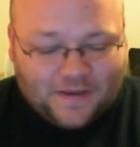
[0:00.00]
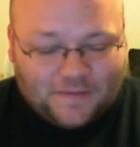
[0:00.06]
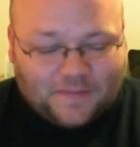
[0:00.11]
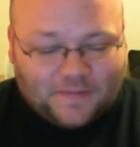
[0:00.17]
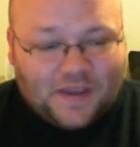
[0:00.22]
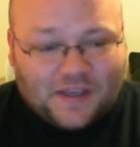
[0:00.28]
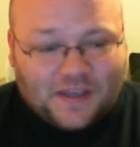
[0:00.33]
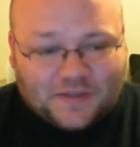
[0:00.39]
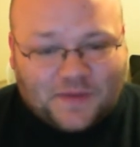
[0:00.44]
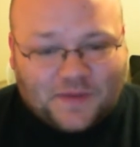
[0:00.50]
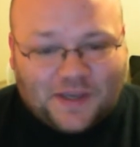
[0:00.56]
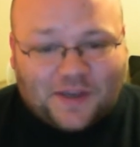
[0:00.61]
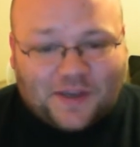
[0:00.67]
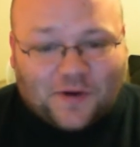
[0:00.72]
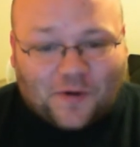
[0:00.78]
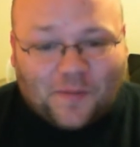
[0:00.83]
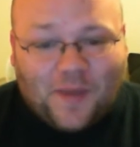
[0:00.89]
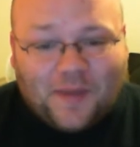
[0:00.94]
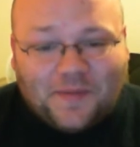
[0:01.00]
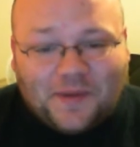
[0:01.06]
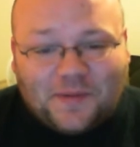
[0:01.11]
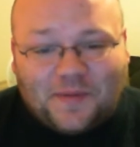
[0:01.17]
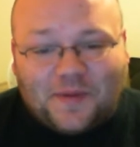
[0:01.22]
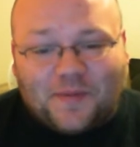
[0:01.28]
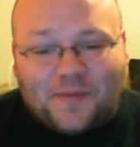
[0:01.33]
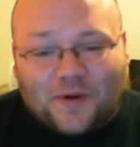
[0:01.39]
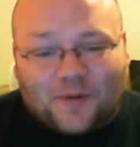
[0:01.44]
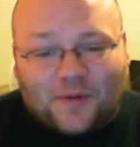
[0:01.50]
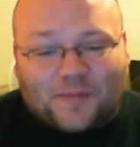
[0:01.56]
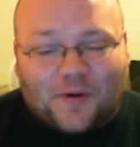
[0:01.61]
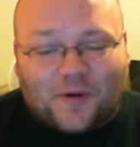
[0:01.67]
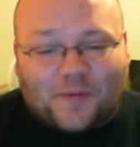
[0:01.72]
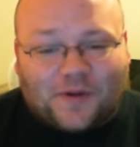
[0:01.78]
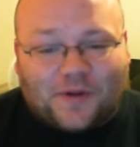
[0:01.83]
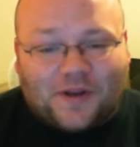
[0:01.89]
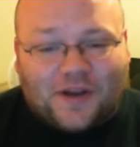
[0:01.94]
PSP, or maybe it'd be more
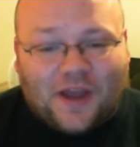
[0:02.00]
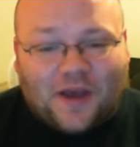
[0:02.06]
appropriate